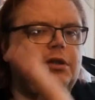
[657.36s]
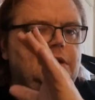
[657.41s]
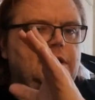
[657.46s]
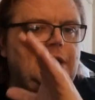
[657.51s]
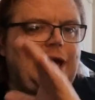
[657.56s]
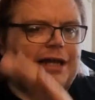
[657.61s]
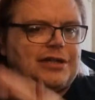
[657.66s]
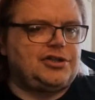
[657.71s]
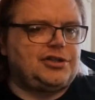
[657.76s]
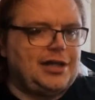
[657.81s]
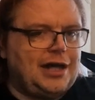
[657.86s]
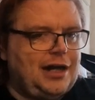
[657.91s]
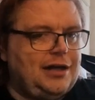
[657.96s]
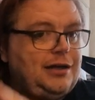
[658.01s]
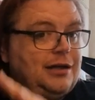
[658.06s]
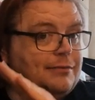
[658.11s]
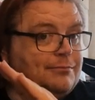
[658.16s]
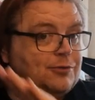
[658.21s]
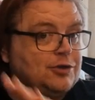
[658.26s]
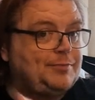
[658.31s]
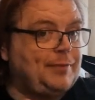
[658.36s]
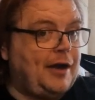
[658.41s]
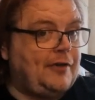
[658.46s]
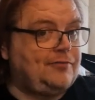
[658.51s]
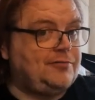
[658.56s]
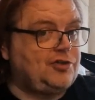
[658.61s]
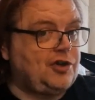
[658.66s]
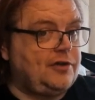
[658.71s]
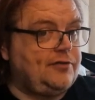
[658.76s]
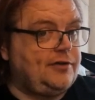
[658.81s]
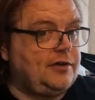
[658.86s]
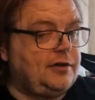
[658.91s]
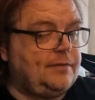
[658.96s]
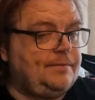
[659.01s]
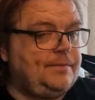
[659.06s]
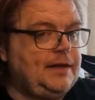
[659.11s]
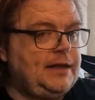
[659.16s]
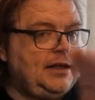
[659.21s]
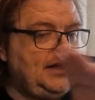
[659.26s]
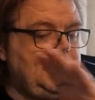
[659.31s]
Hashtag must buy from Toifu.
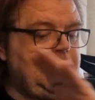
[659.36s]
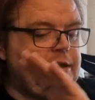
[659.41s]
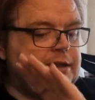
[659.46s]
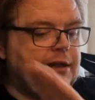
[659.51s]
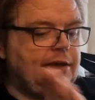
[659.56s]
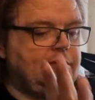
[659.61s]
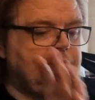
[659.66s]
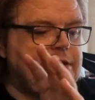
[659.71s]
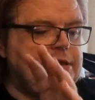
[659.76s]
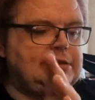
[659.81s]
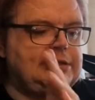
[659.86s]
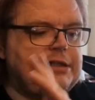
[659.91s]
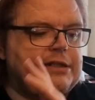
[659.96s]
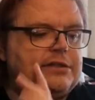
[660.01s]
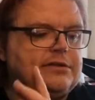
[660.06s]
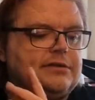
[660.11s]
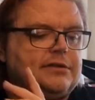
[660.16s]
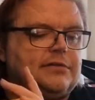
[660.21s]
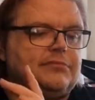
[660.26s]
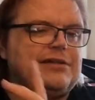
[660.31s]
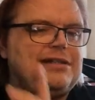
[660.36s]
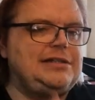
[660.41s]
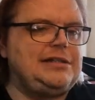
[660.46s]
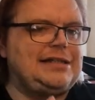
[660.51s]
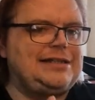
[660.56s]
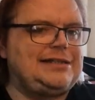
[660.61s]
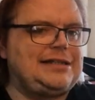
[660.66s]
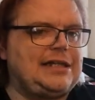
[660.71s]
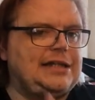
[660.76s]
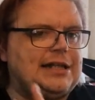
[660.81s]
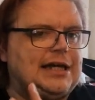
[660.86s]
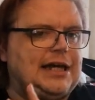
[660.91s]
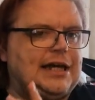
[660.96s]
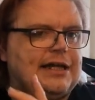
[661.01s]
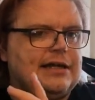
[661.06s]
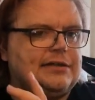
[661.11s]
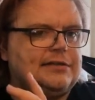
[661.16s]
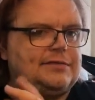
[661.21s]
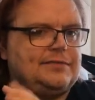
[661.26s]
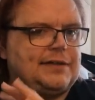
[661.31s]
Now the reason I say that
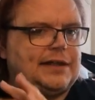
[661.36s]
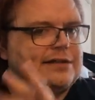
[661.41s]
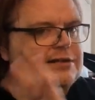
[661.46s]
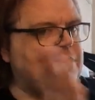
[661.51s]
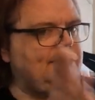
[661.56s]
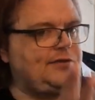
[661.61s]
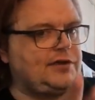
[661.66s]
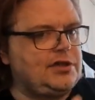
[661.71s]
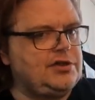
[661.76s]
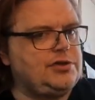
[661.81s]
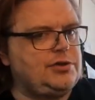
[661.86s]
is, like I say, for those